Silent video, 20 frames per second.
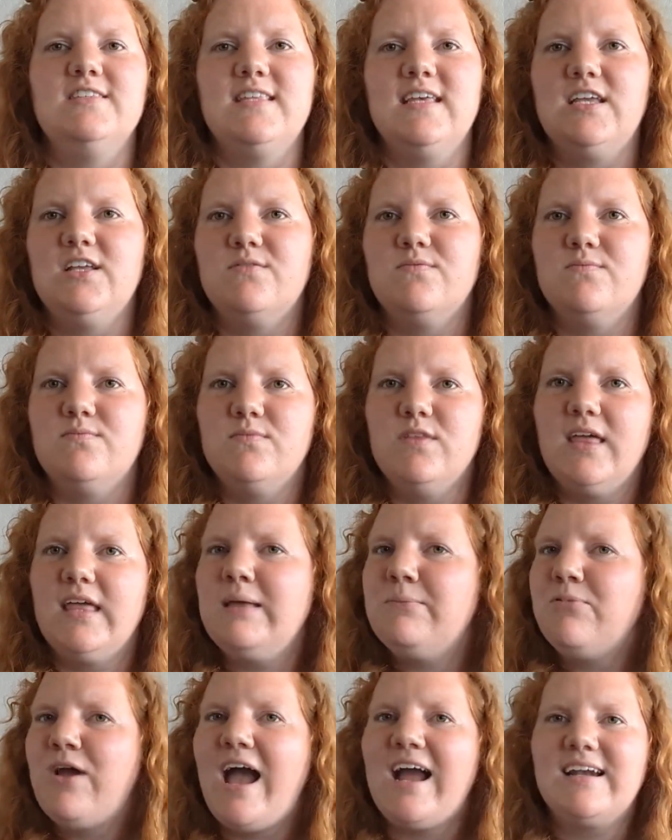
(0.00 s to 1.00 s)
They
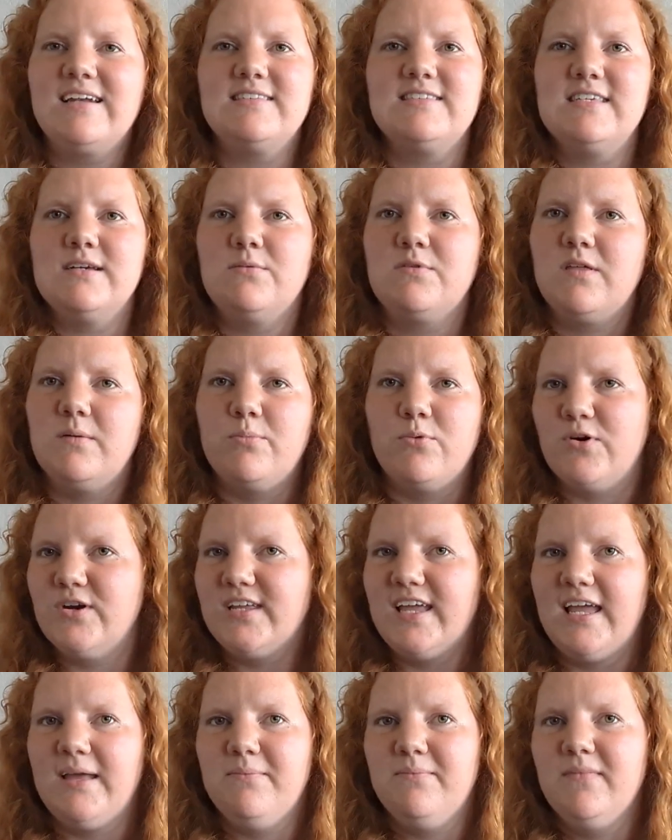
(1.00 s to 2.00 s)
can practice it with a board
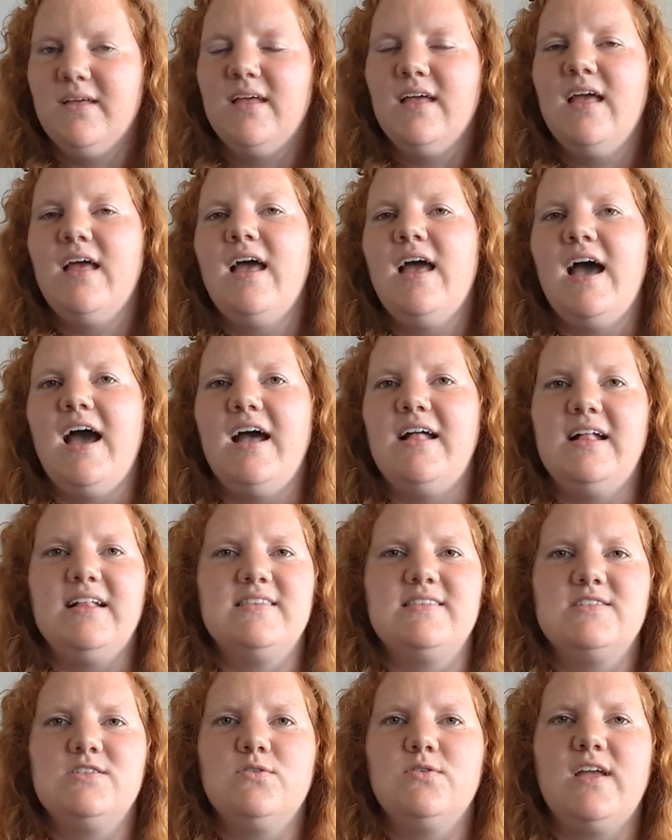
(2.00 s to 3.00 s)
game and
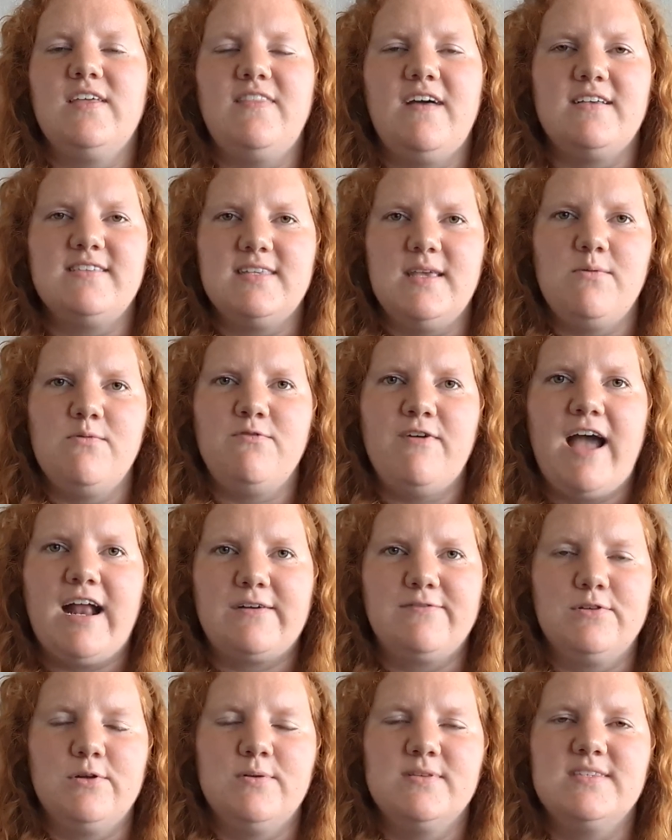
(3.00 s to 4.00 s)
still get that same
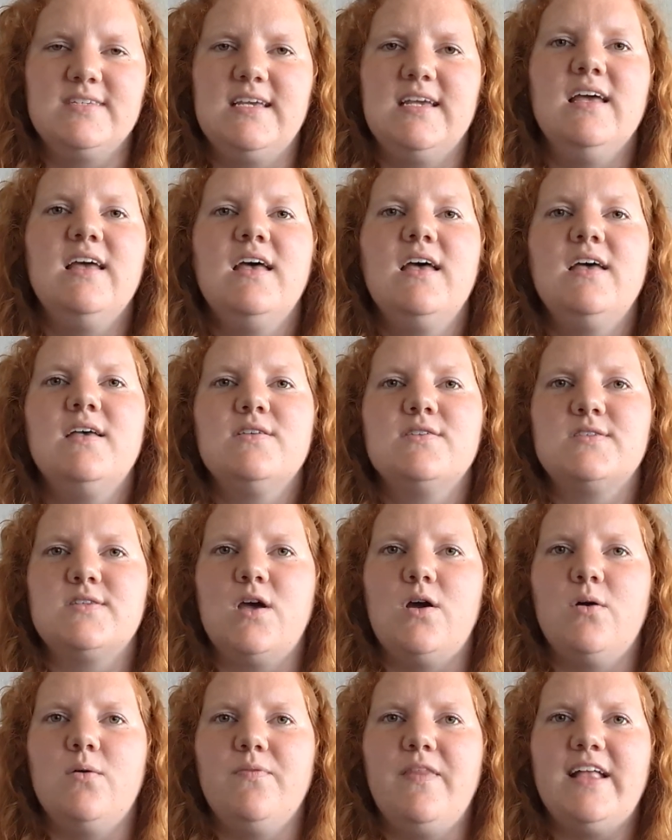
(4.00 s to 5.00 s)
fact fluency.
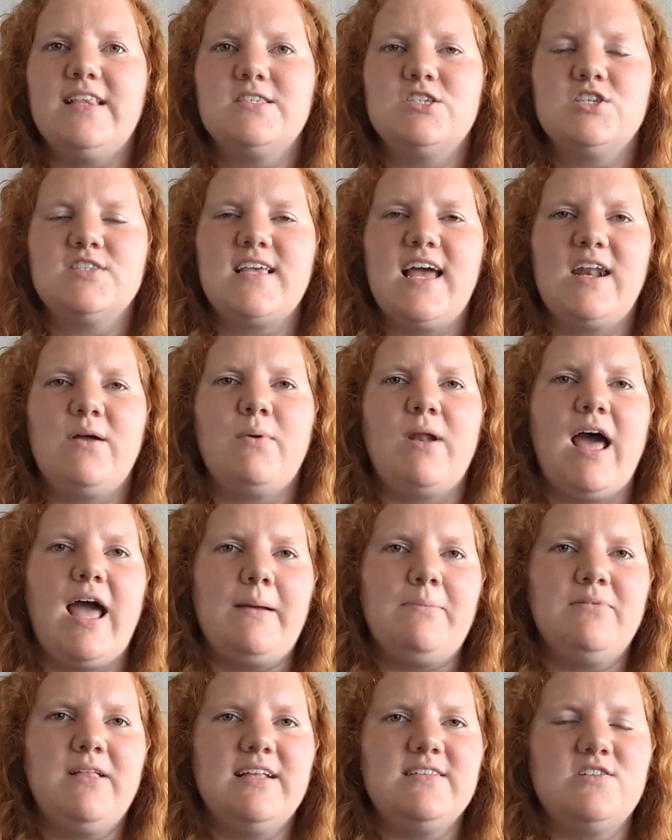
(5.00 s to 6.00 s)
So that's just kind of what I
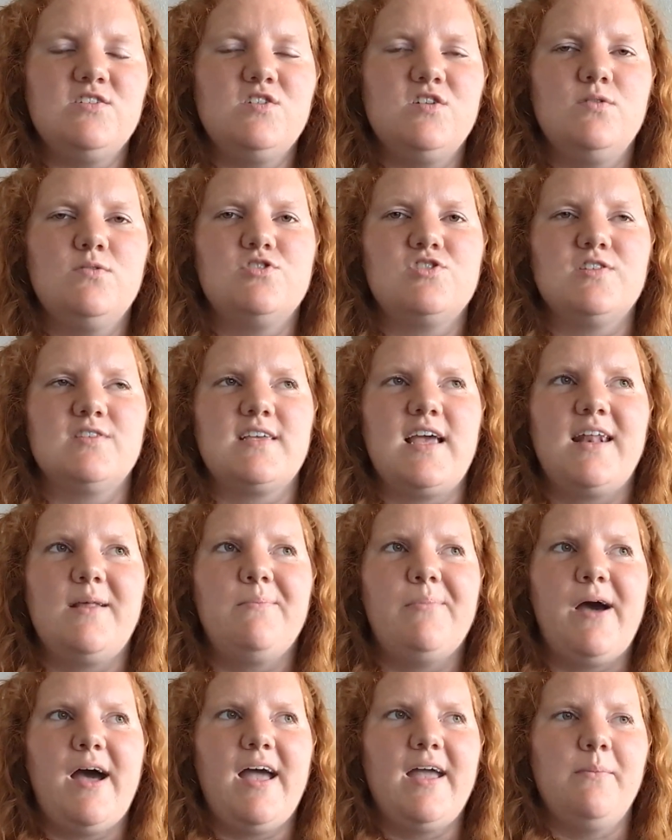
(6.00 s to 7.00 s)
plan to do, is just kind of
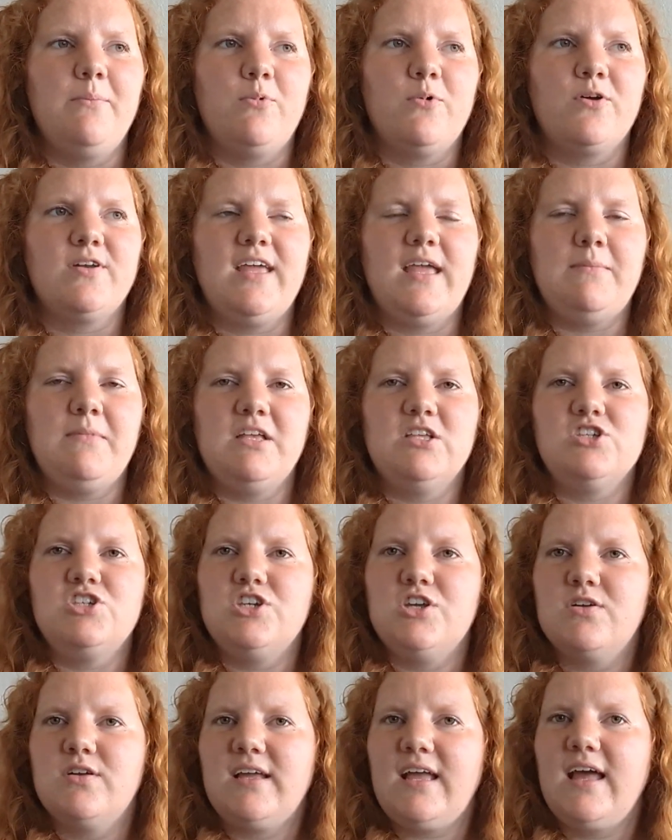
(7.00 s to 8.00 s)
buy a board game each
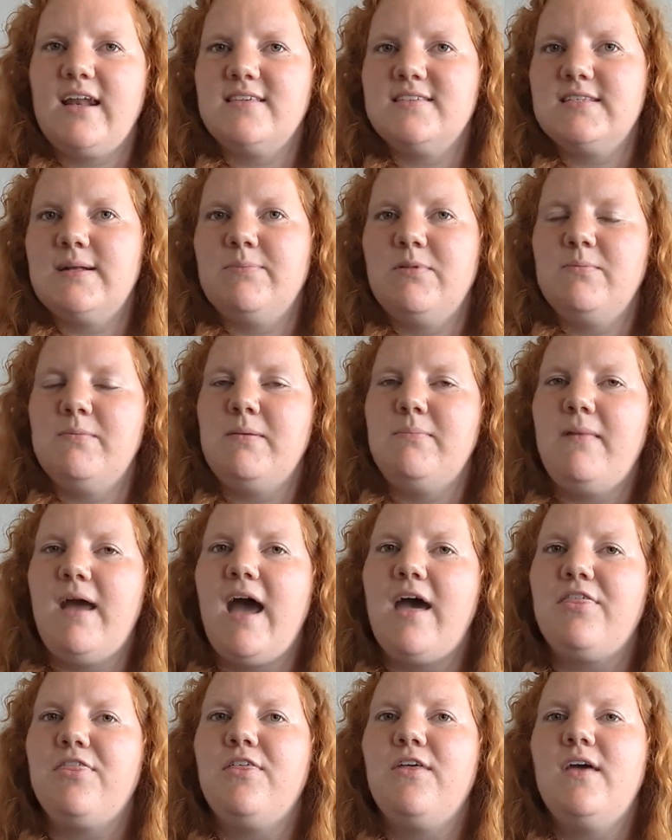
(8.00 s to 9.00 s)
year to kind of supplement
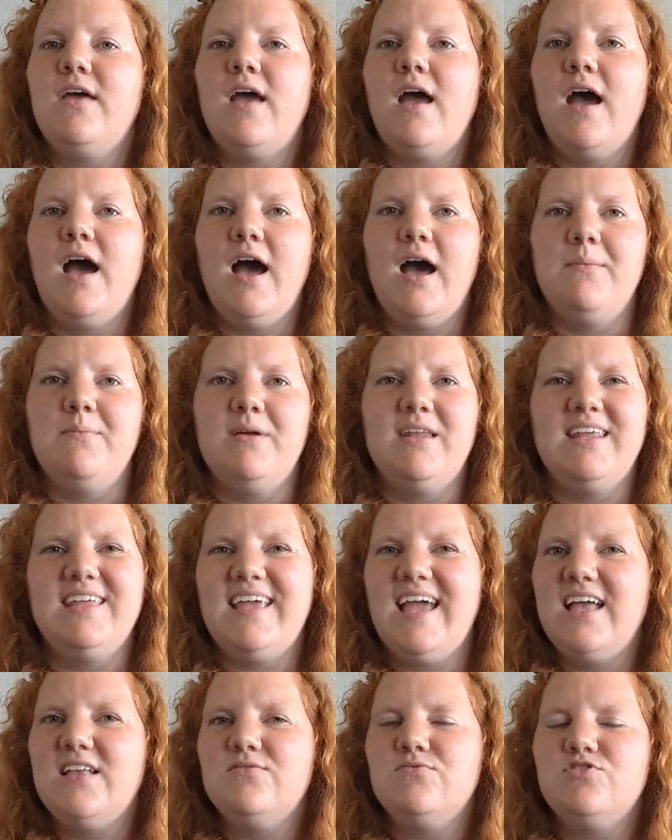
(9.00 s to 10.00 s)
math. And
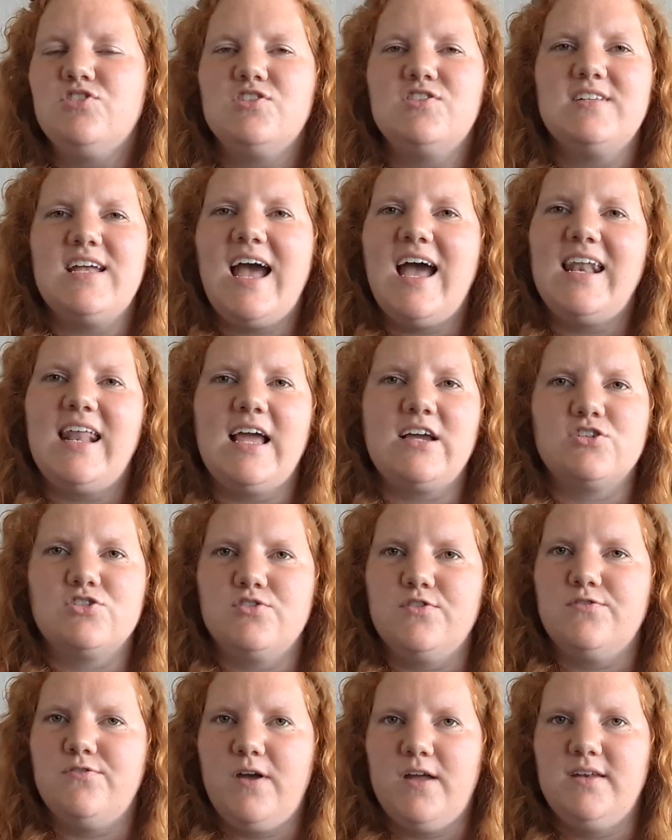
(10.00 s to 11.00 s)
again, just to add
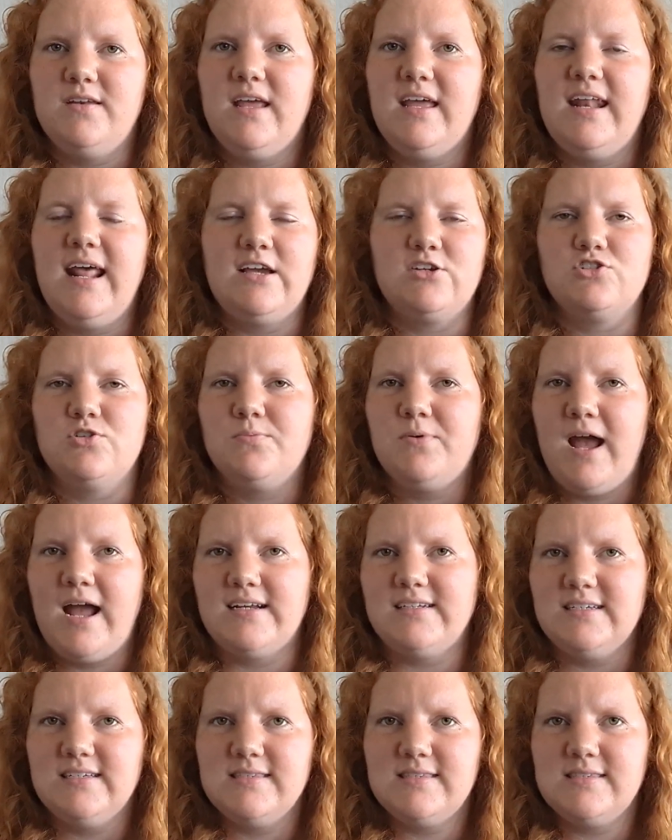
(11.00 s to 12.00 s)
extra fun and extra
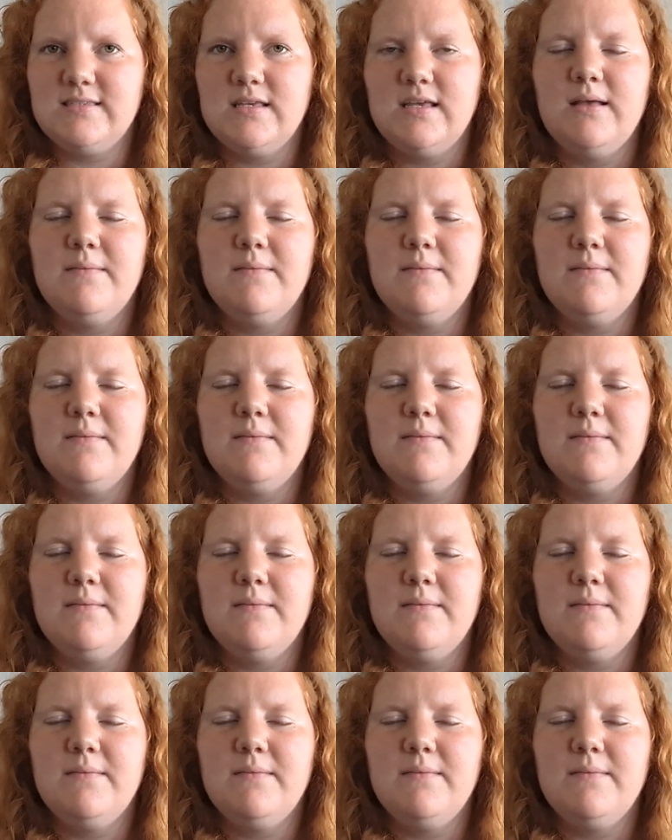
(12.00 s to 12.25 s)
practice.